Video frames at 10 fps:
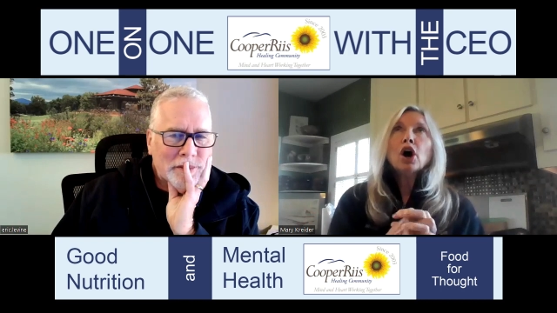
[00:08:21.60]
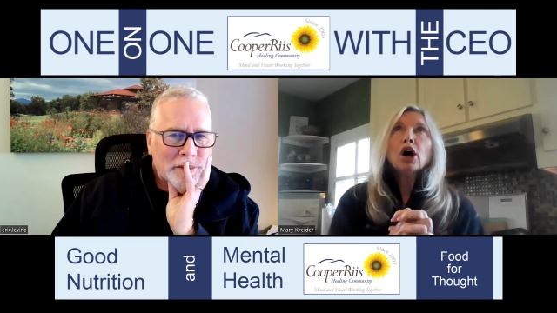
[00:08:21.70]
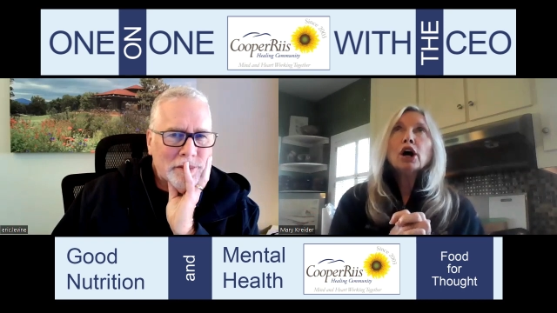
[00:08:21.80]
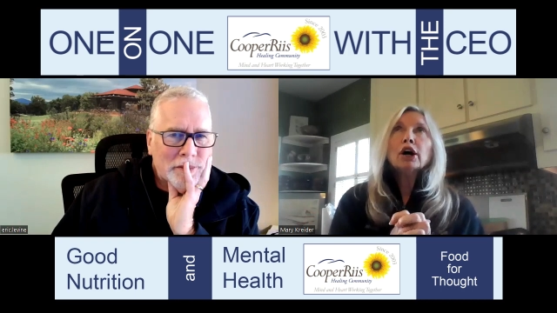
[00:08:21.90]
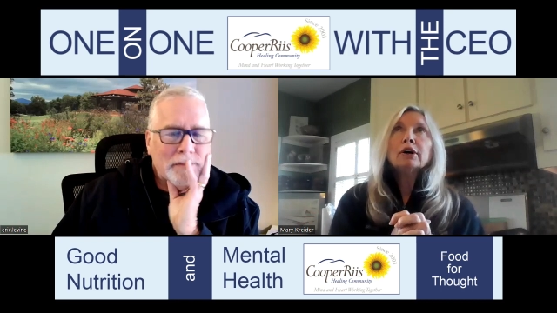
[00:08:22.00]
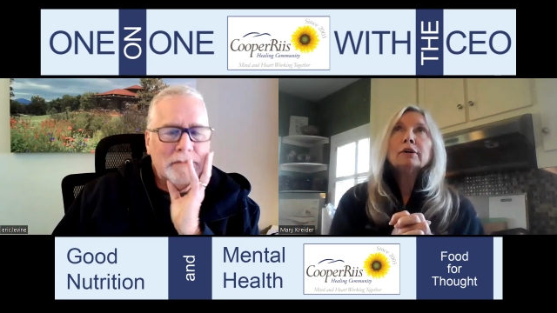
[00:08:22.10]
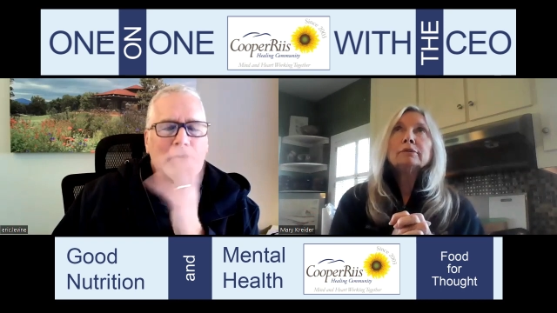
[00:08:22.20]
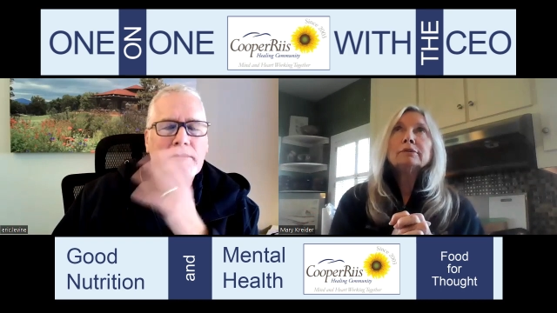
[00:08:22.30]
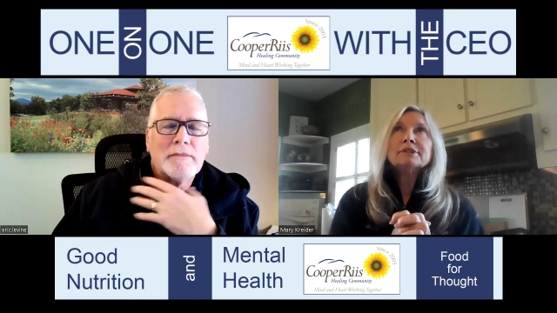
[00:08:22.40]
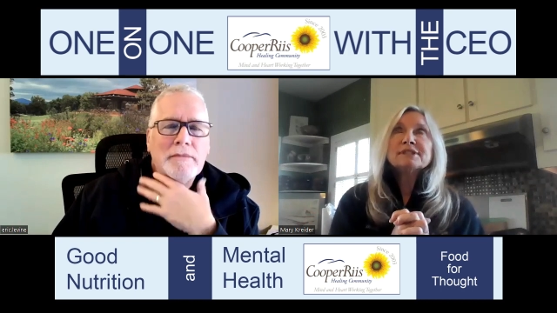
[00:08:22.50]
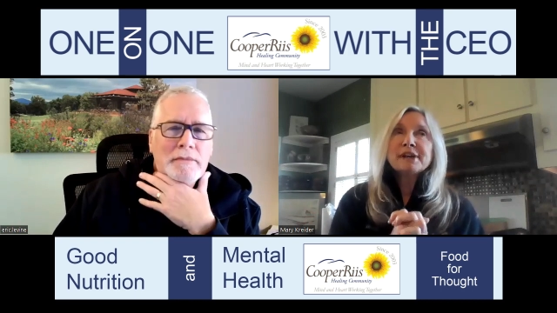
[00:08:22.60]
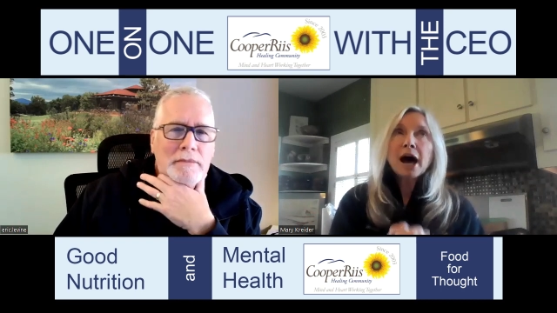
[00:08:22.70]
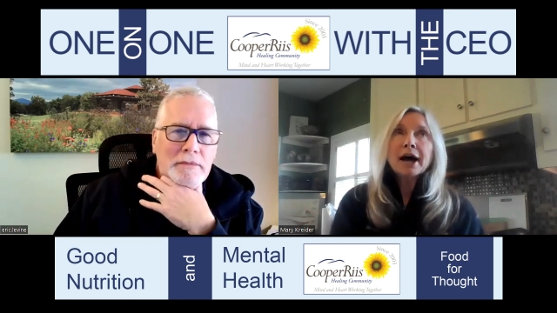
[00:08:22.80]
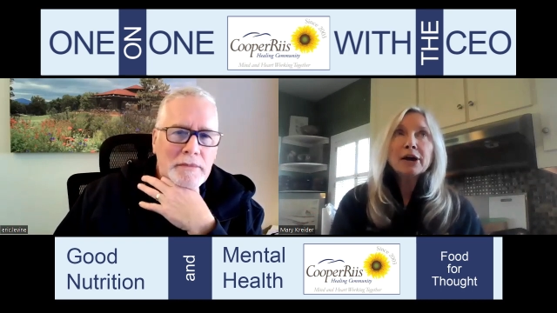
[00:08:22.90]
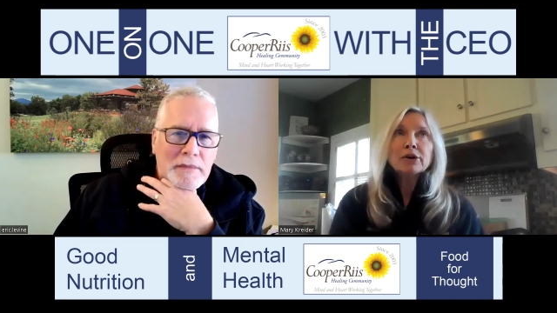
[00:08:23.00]
Speaker 1: our
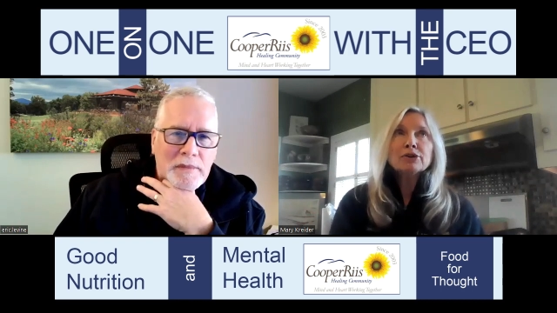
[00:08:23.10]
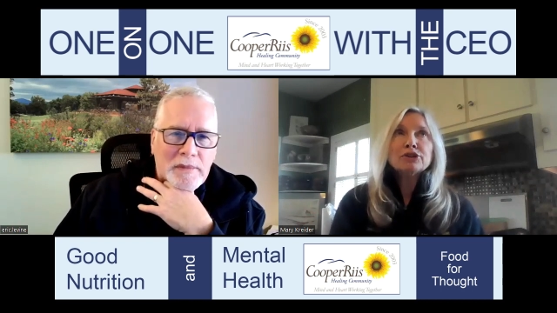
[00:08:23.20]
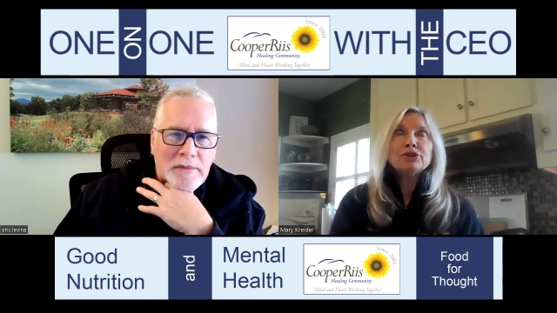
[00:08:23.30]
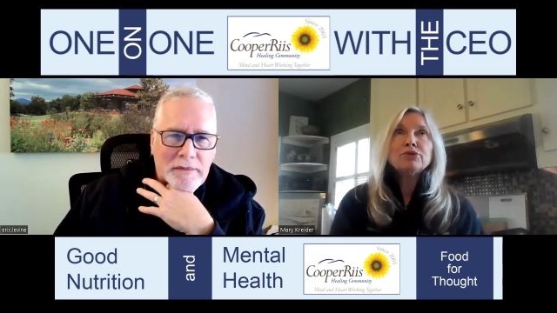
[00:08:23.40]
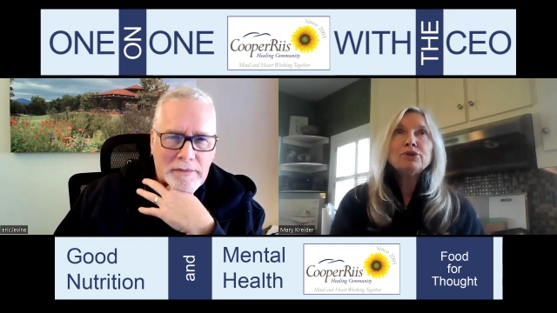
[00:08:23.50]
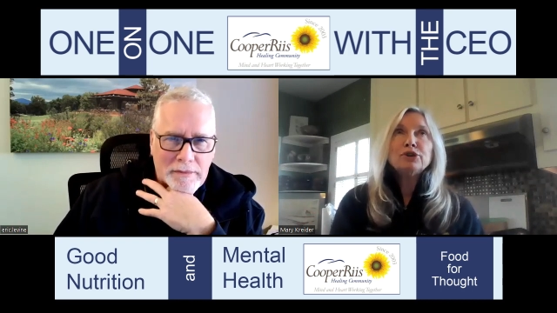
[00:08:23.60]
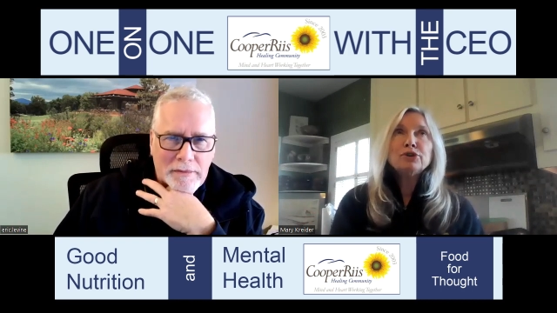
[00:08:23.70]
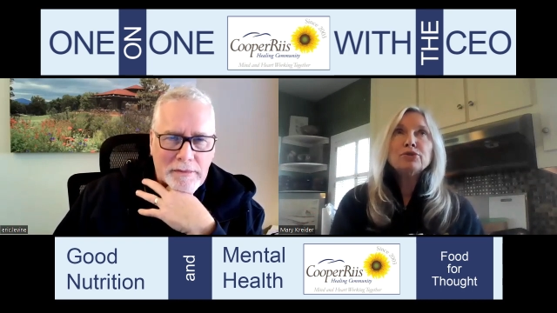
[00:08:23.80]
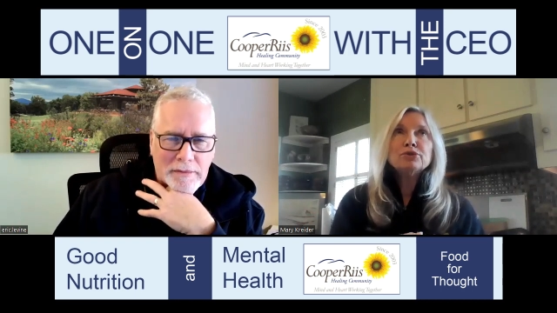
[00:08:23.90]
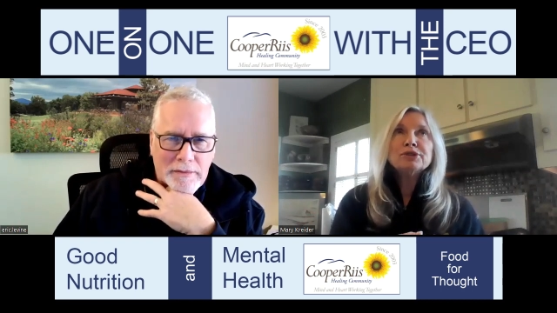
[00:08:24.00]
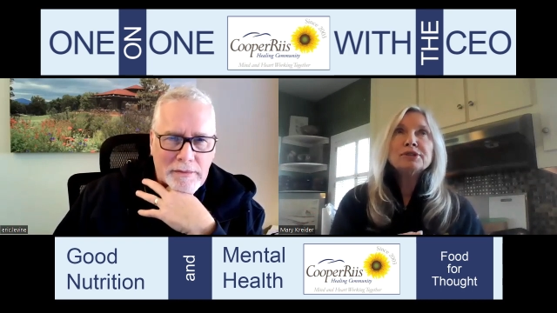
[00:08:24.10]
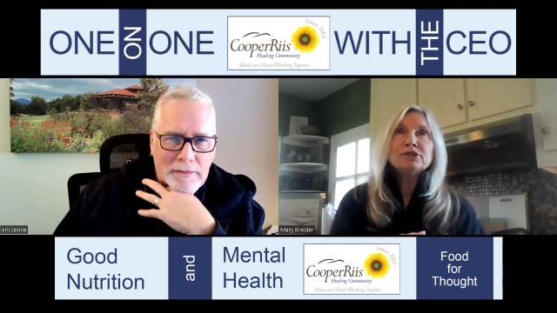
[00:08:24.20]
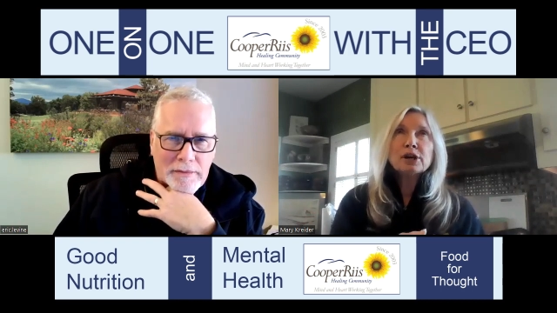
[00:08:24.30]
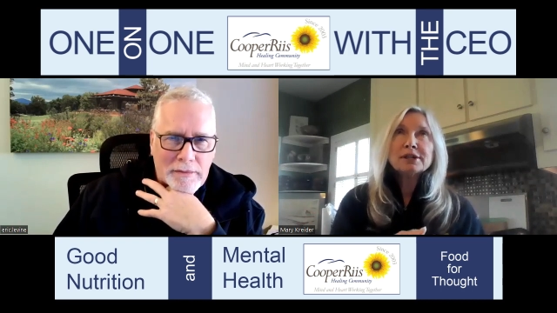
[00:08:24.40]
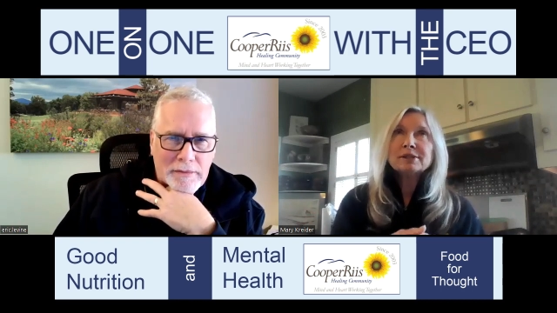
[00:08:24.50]
desire to use
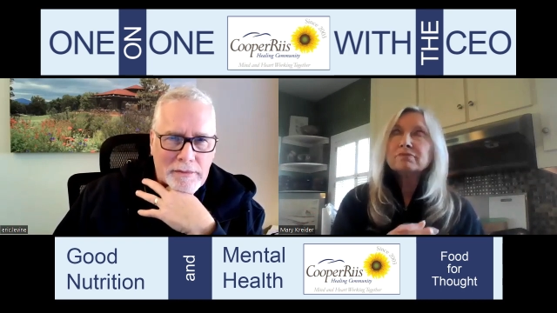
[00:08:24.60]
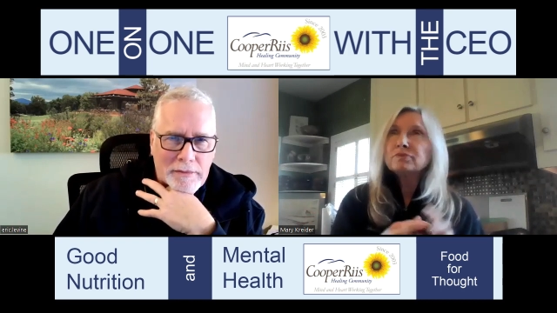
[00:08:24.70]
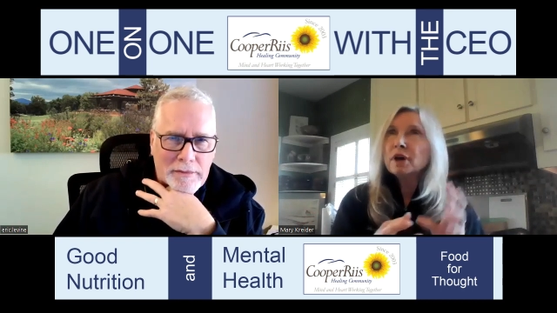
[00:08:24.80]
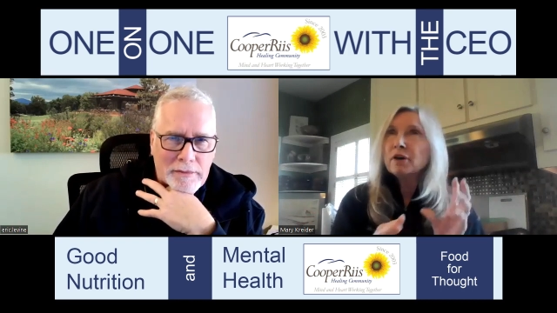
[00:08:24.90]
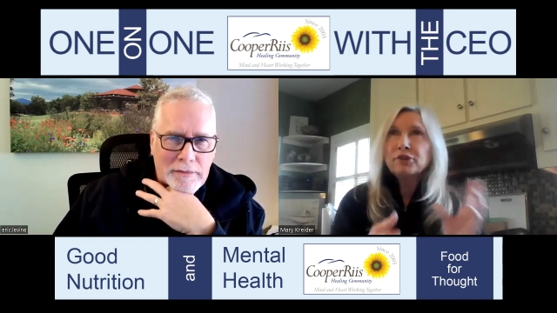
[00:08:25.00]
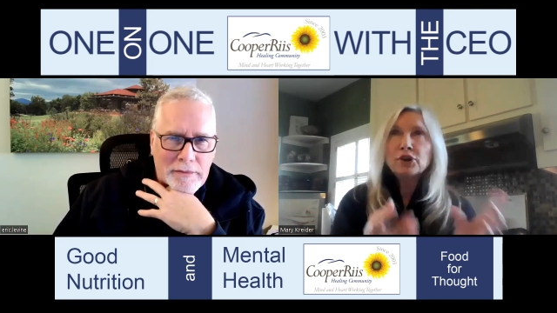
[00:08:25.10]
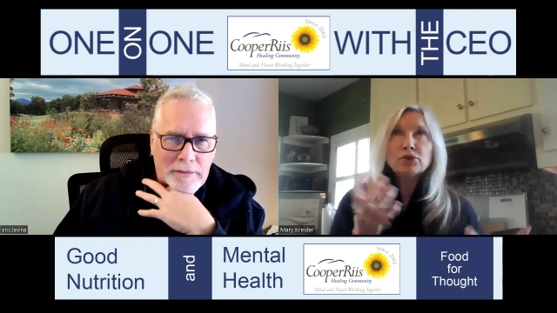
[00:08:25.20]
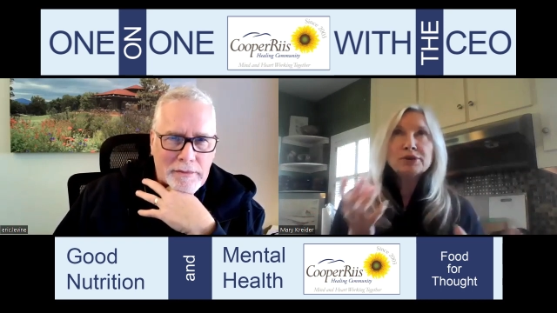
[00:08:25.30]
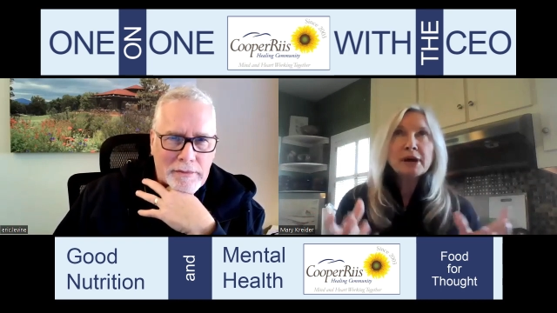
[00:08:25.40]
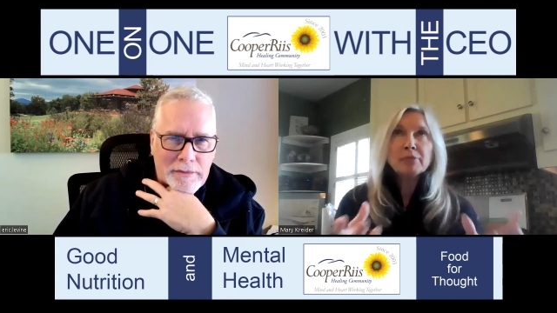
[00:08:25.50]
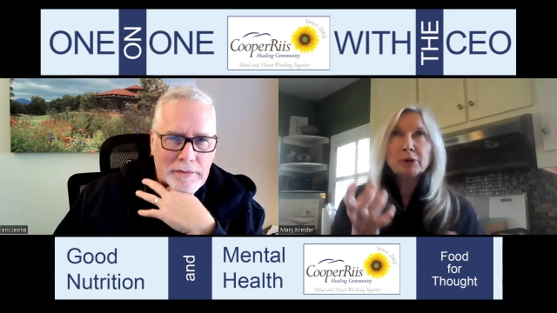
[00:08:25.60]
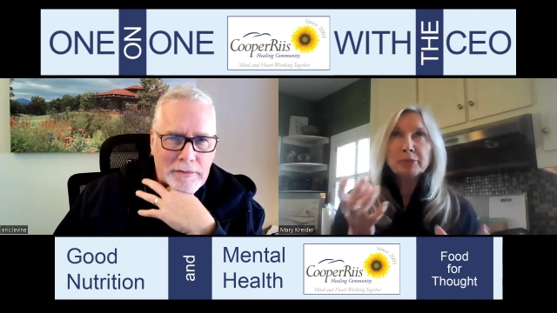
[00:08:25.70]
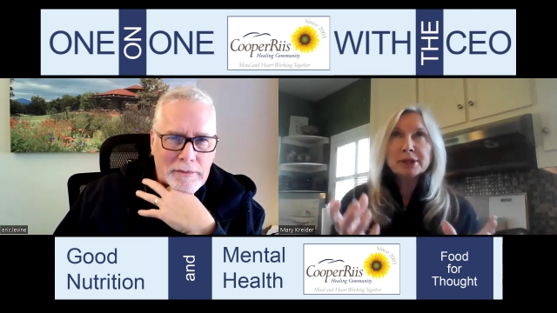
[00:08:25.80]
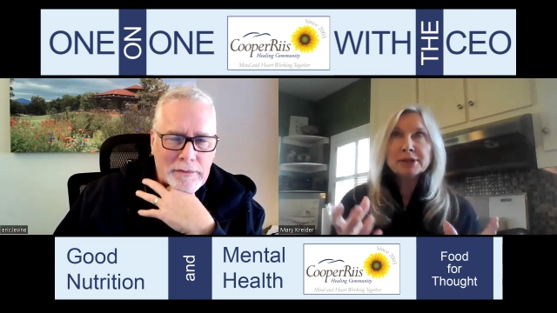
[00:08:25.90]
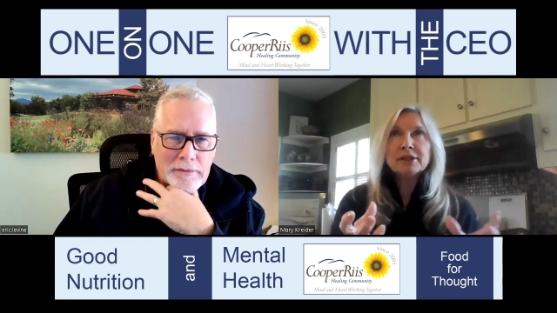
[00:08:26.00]
just a few
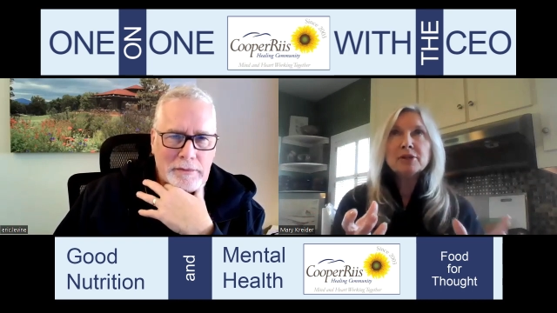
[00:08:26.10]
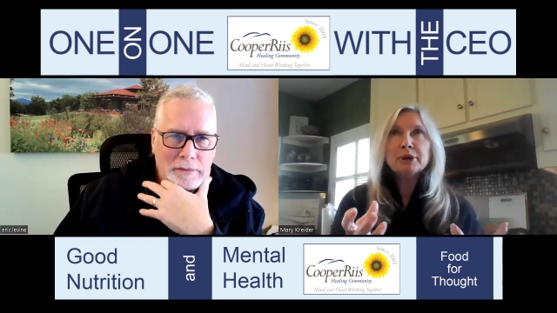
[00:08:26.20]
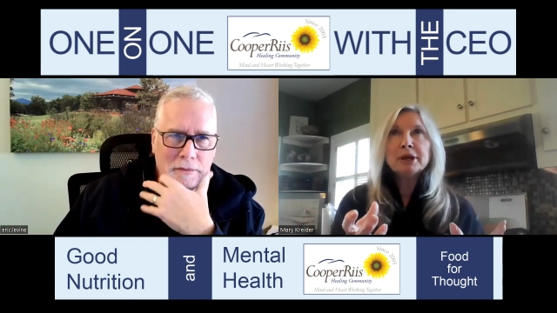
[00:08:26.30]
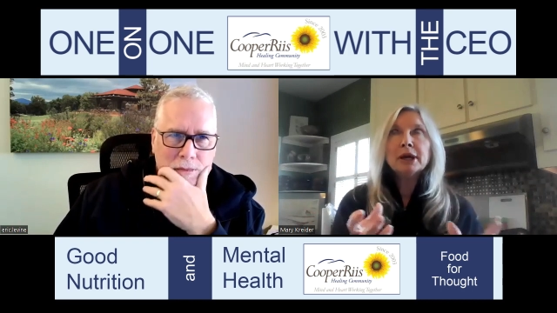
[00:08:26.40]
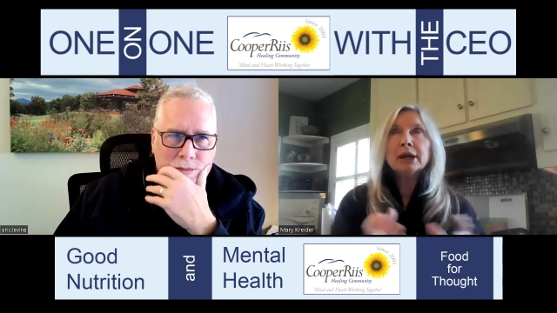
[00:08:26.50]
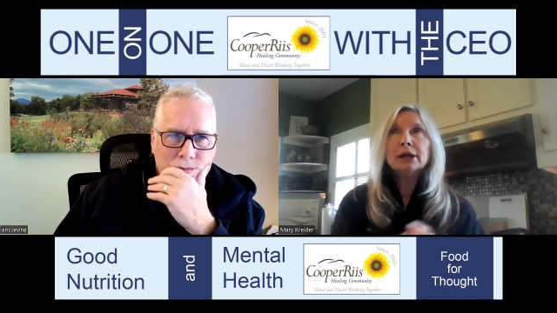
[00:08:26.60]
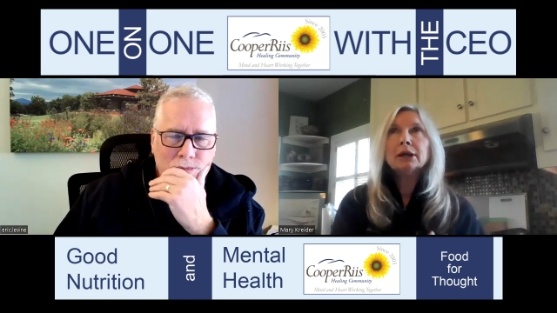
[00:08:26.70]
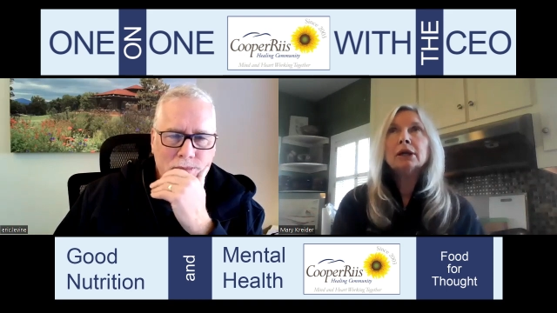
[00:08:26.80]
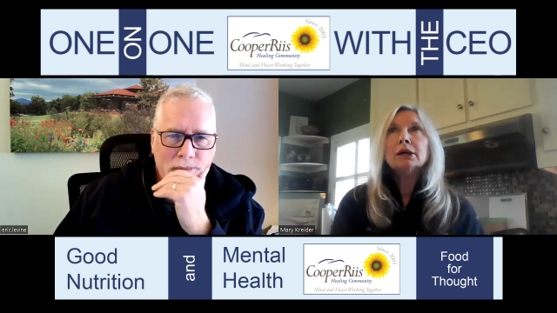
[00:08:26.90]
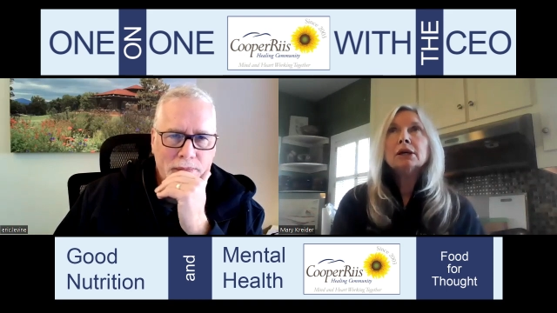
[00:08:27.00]
supplements in the beginning